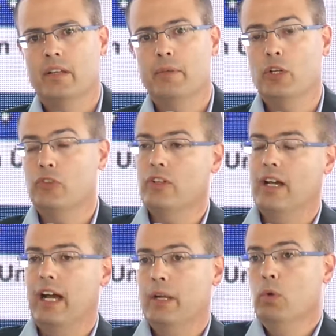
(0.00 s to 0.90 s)
Because
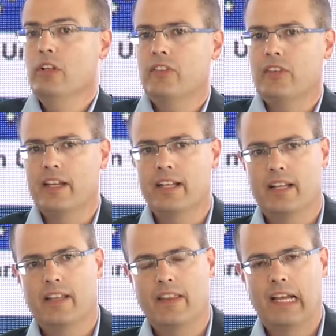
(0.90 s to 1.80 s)
I will say
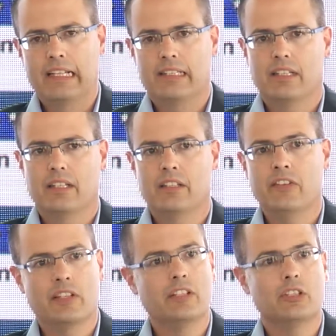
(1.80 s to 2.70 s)
that
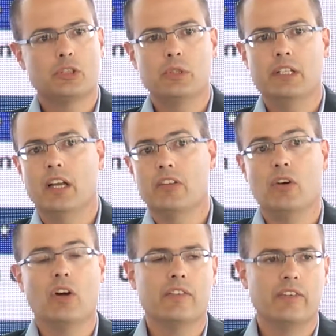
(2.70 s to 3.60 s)
this industry, as
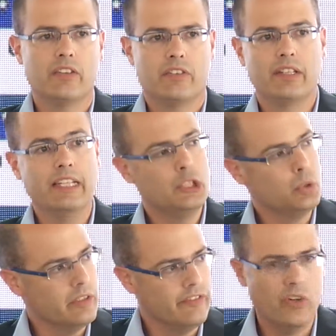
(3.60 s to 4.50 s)
all of us, need
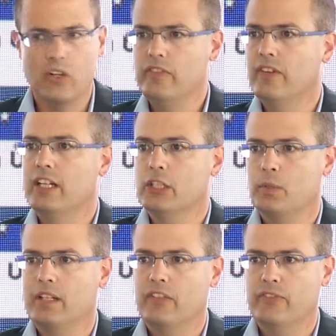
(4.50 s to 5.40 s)
to evolve and
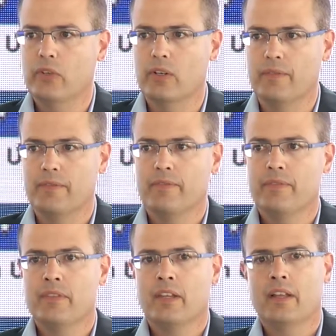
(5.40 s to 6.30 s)
transform.
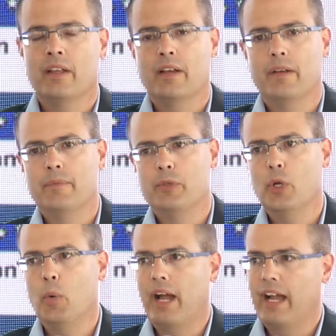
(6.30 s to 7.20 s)
You
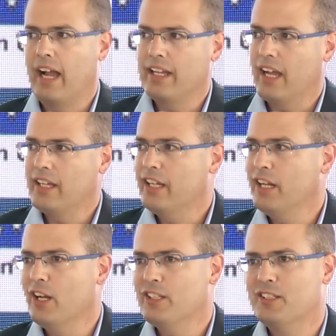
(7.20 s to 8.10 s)
know what, I
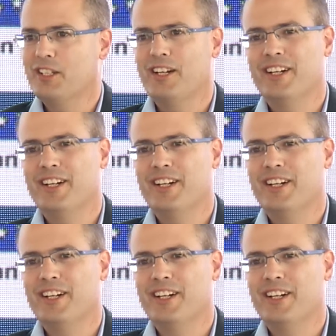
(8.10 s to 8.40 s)
cannot